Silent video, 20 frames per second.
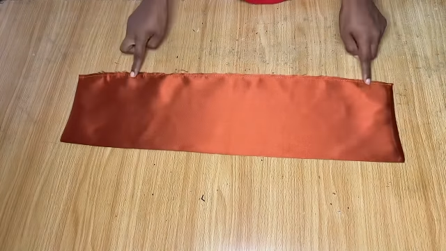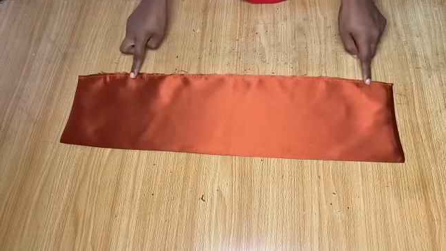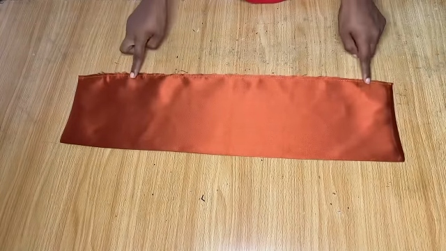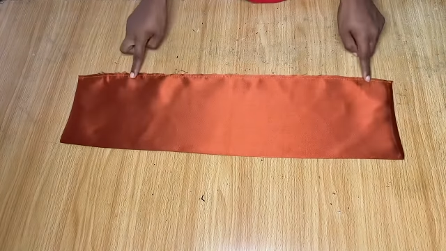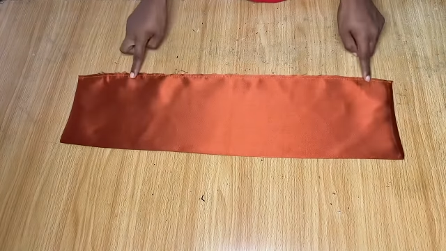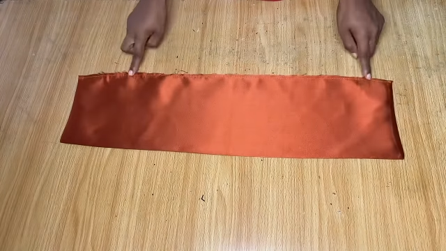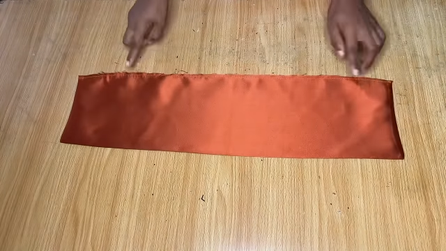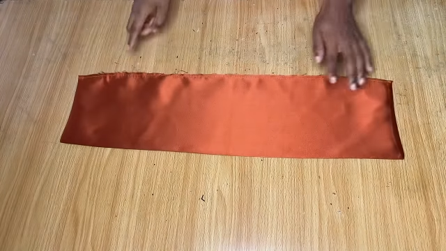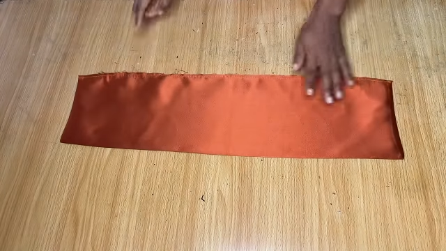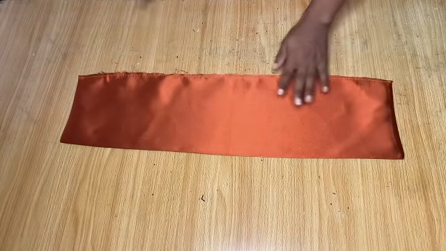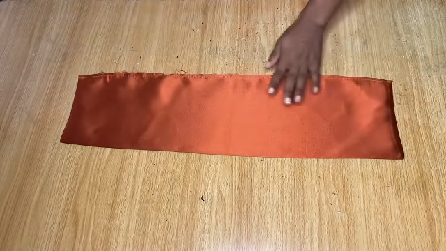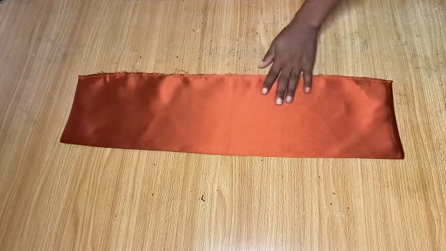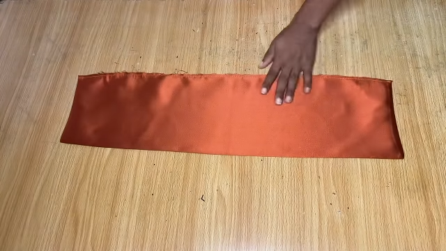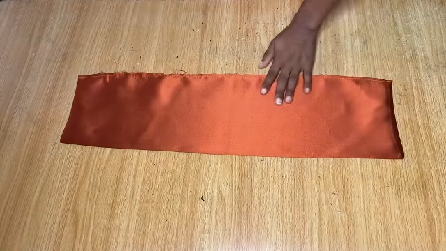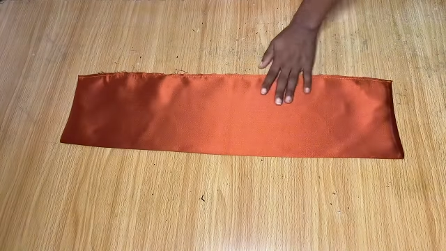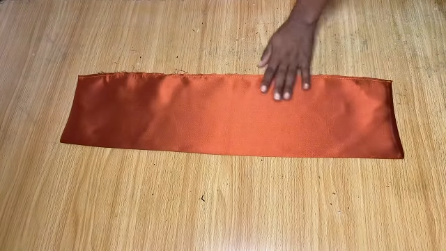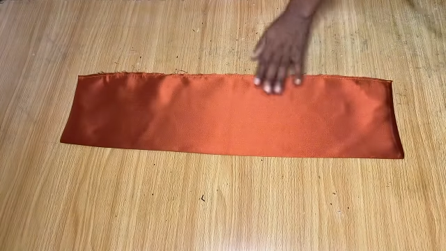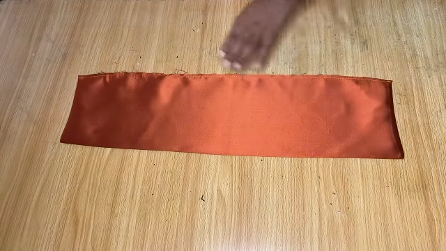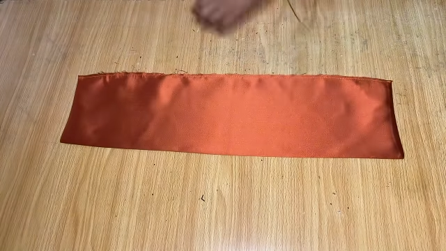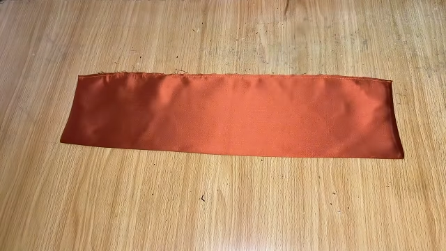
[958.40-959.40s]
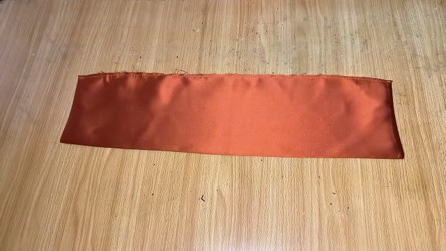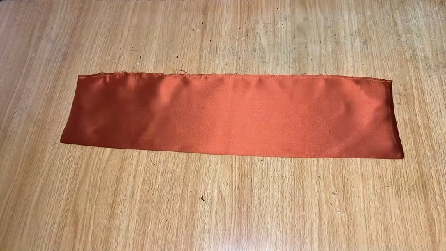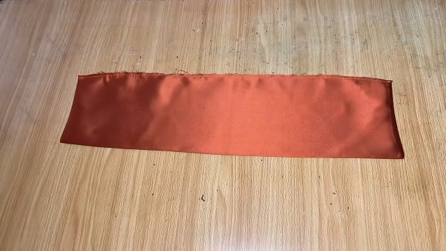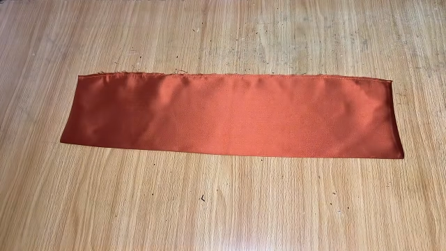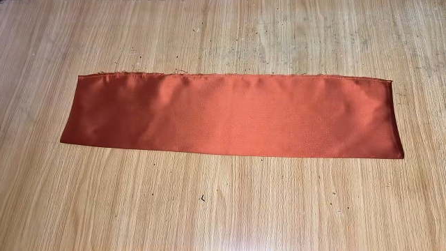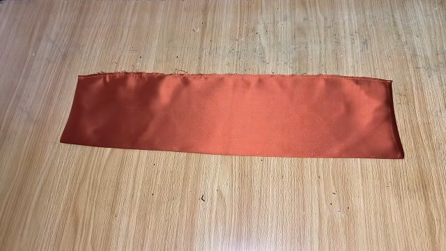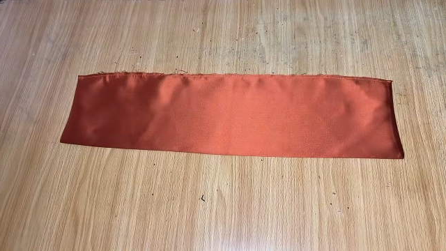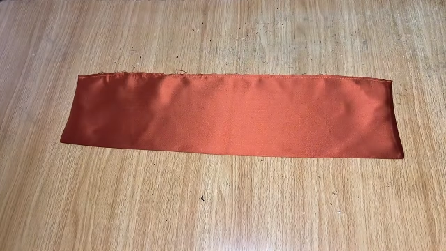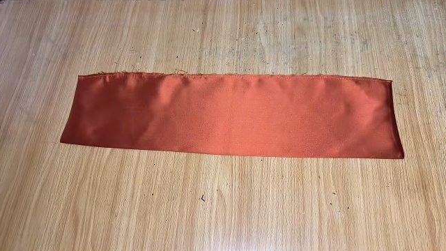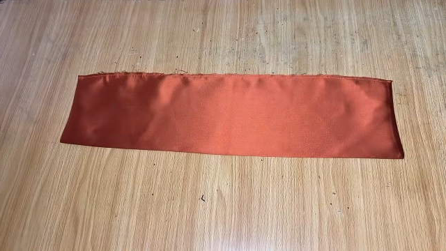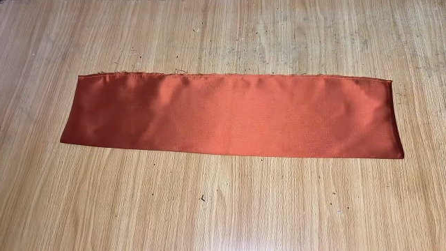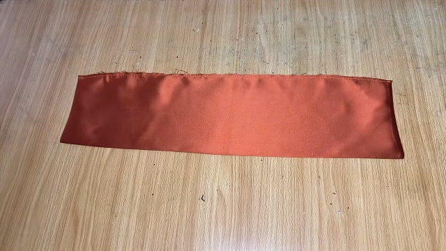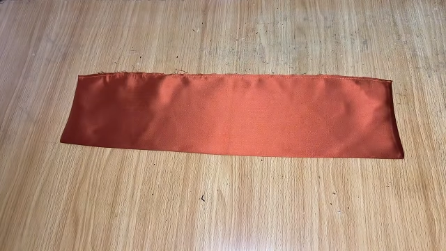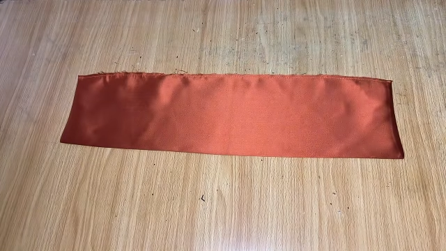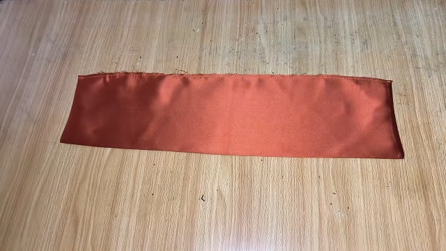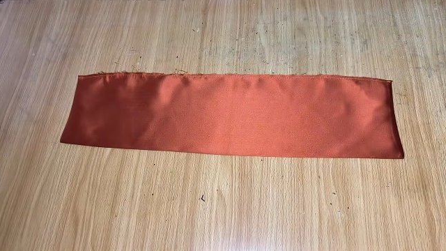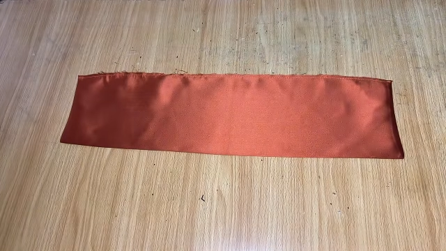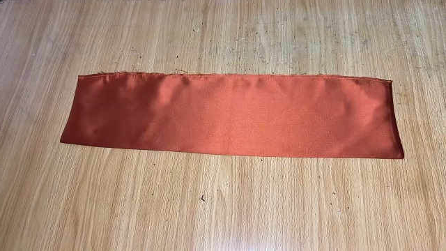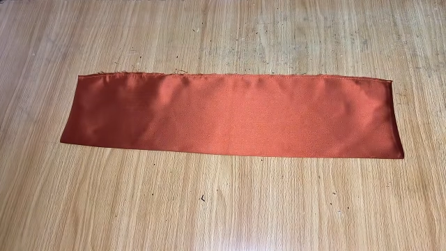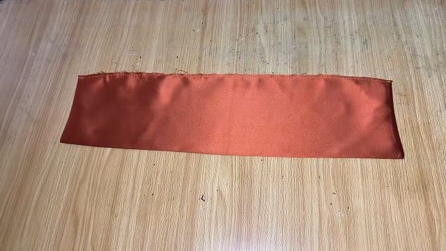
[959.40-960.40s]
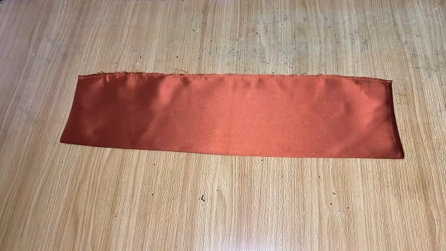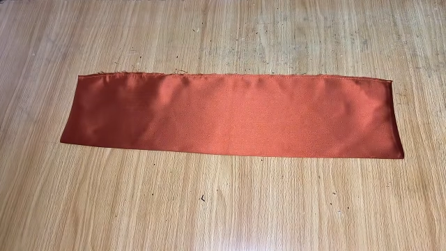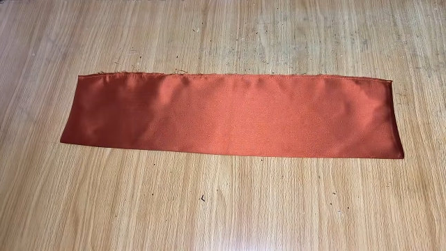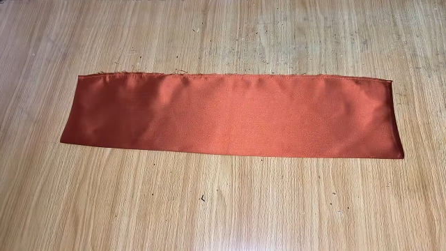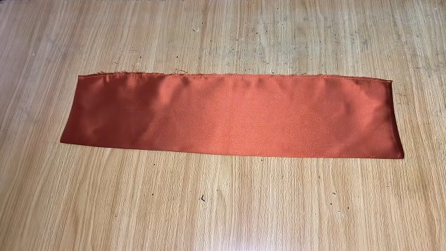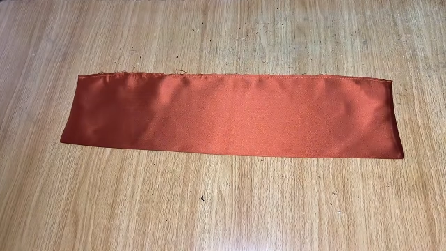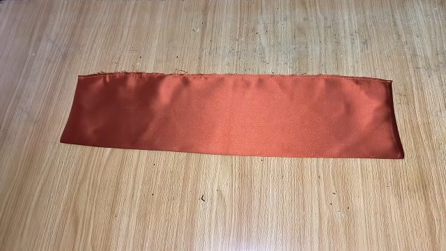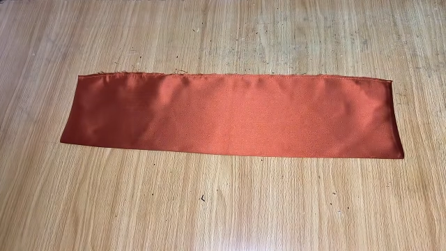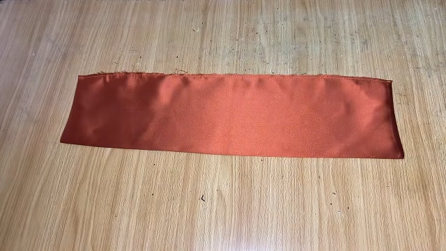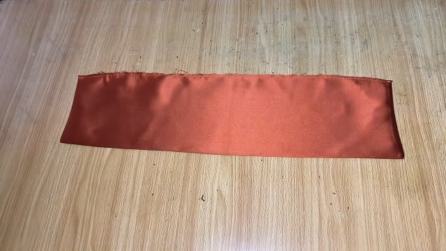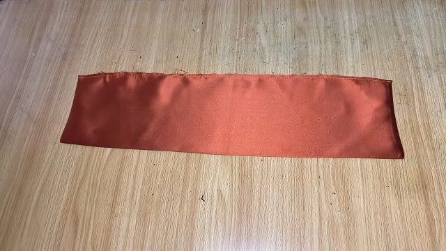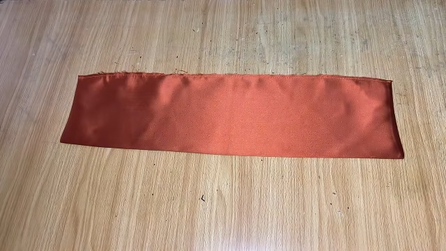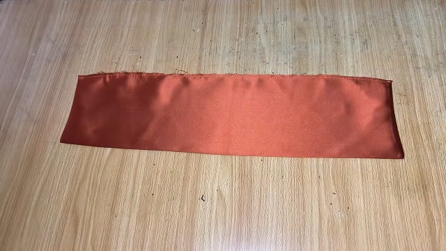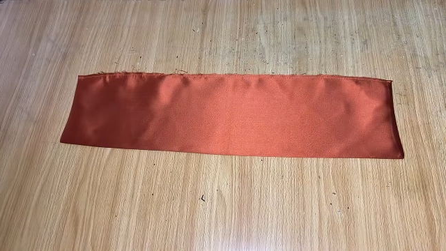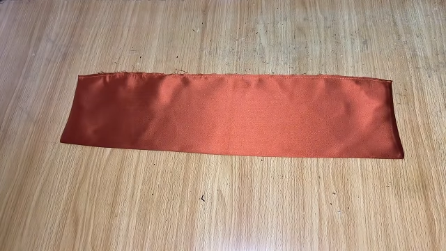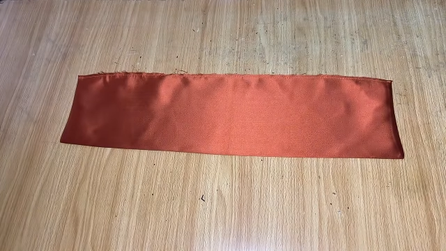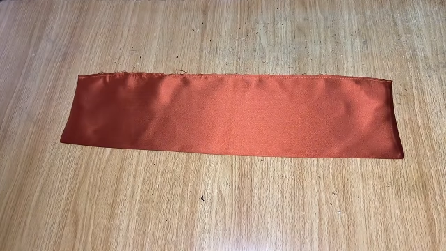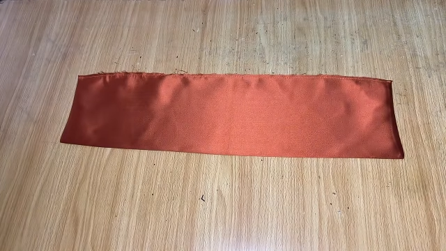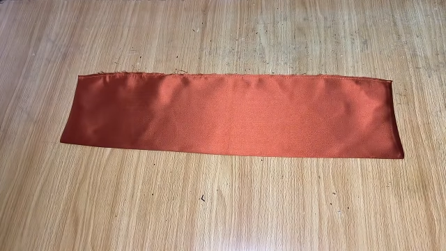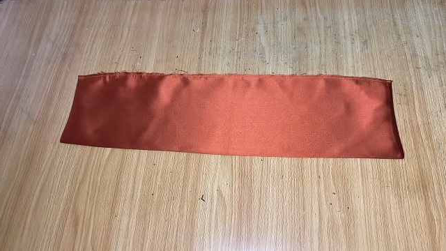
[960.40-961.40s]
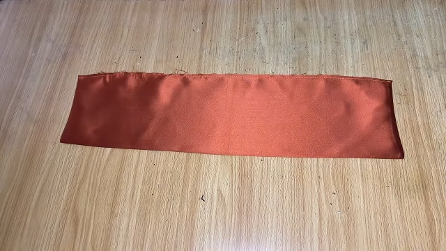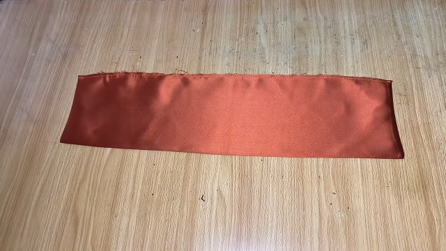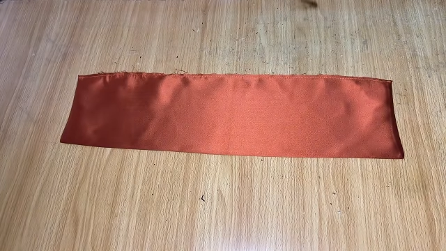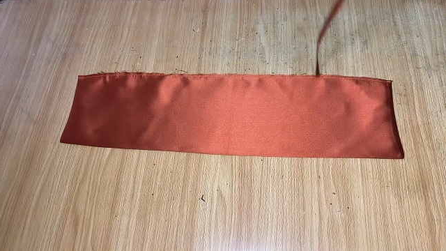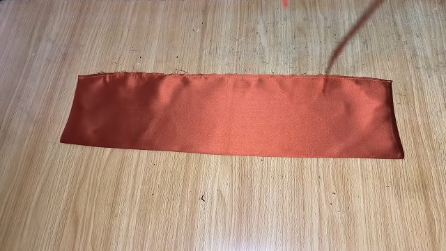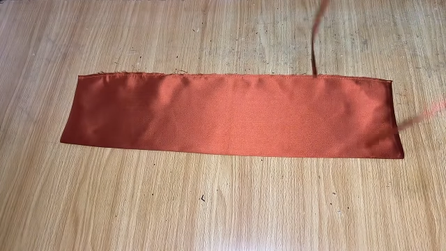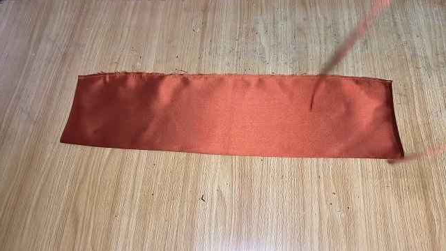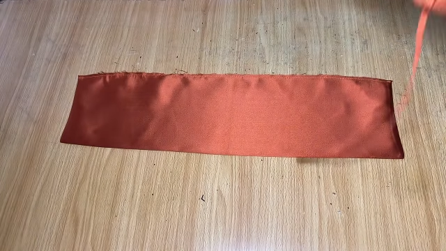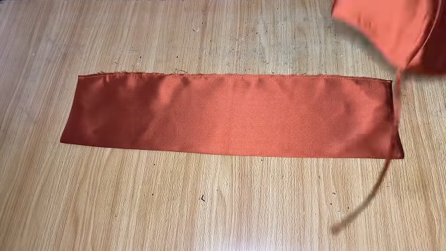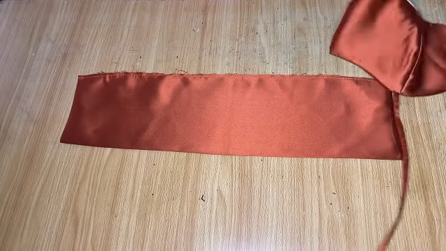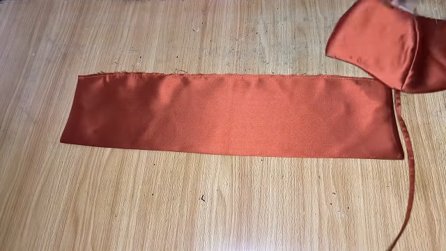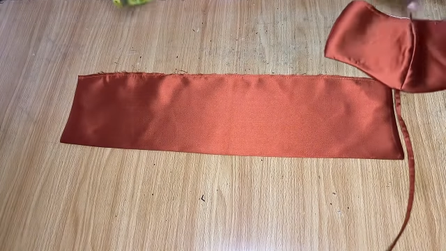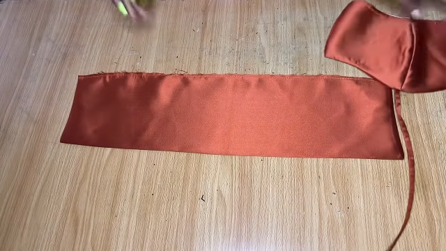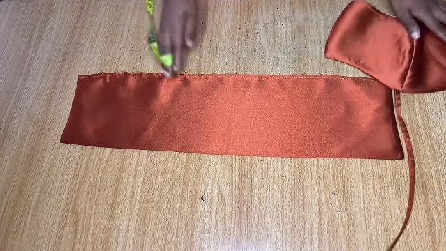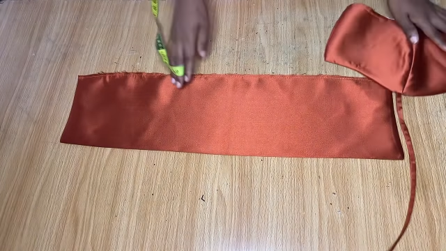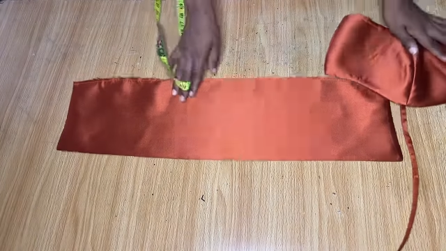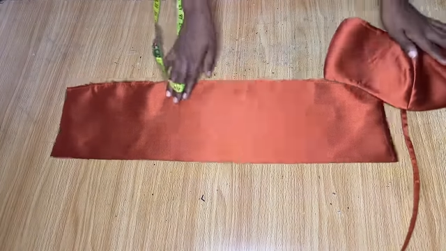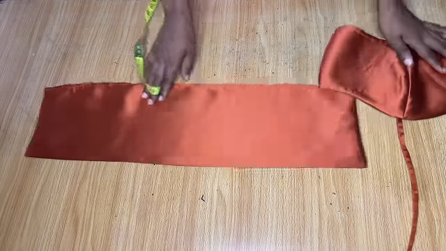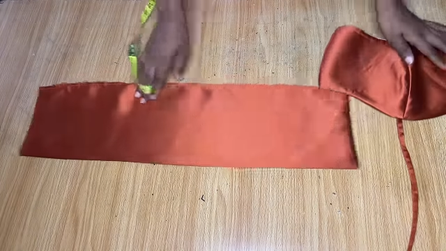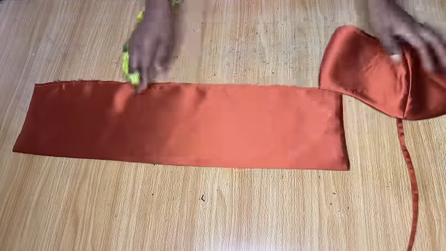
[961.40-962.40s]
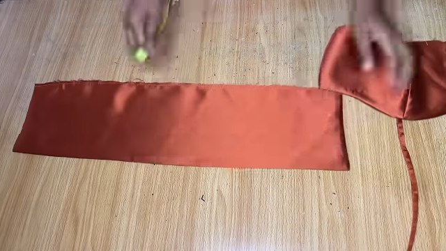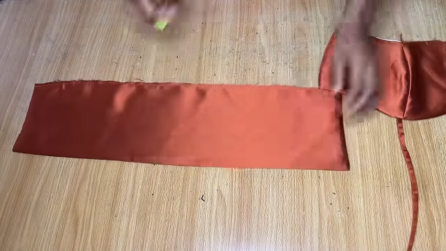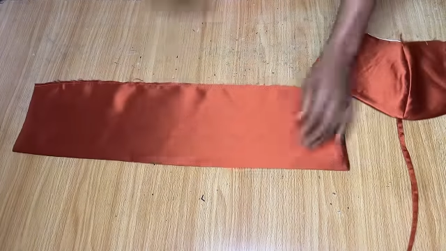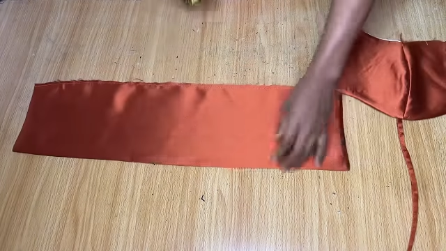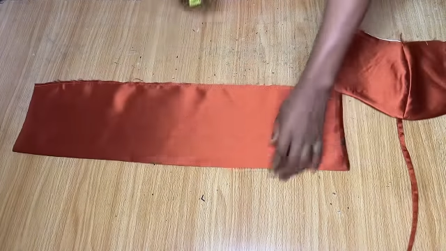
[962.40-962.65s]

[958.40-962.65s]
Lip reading: (no speaker visible)